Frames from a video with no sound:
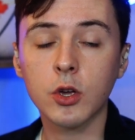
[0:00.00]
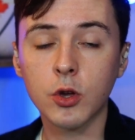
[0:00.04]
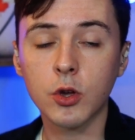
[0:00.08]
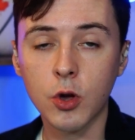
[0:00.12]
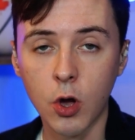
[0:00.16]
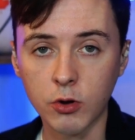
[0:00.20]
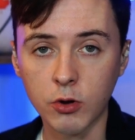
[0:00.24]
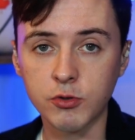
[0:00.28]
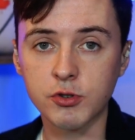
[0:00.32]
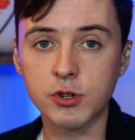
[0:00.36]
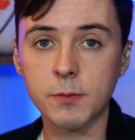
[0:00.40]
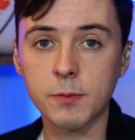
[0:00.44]

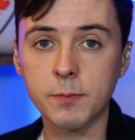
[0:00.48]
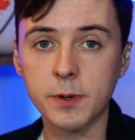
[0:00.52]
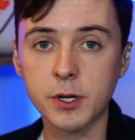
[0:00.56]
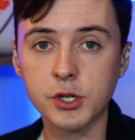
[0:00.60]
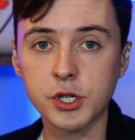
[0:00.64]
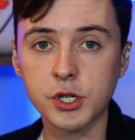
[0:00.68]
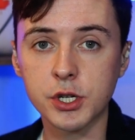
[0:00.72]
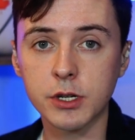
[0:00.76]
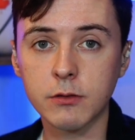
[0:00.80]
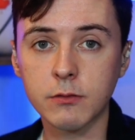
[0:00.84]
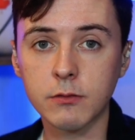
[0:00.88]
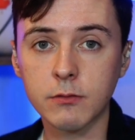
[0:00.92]

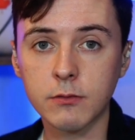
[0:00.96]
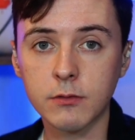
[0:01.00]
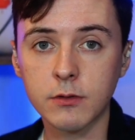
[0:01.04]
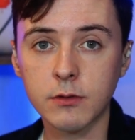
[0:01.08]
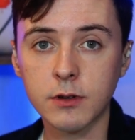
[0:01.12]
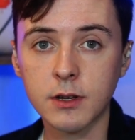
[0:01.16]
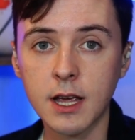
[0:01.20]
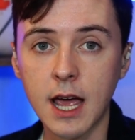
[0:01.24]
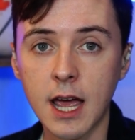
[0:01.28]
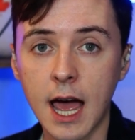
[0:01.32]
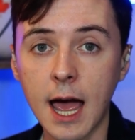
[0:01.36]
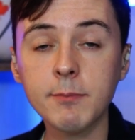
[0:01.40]
contribution.
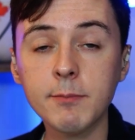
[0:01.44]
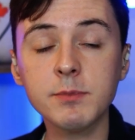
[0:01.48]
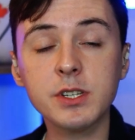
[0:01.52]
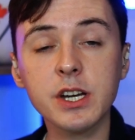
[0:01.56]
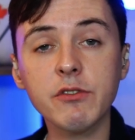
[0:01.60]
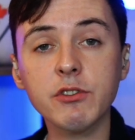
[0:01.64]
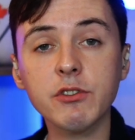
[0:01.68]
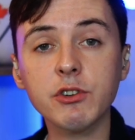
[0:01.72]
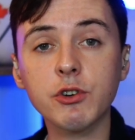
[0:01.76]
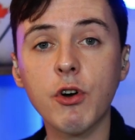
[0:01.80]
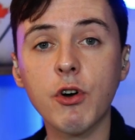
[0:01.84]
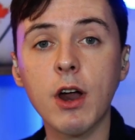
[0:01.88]
I'm
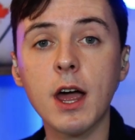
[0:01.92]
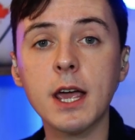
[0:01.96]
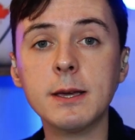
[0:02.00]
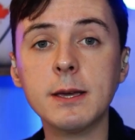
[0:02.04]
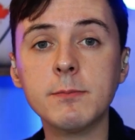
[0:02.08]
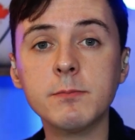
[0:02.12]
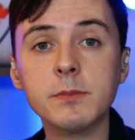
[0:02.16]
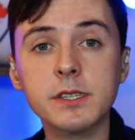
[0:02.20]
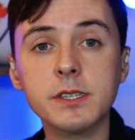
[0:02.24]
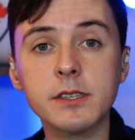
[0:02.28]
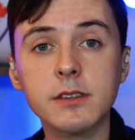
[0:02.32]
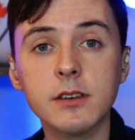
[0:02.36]
Darren
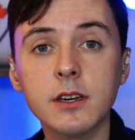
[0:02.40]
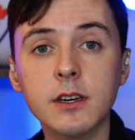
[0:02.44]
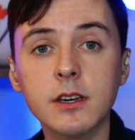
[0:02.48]
Grimes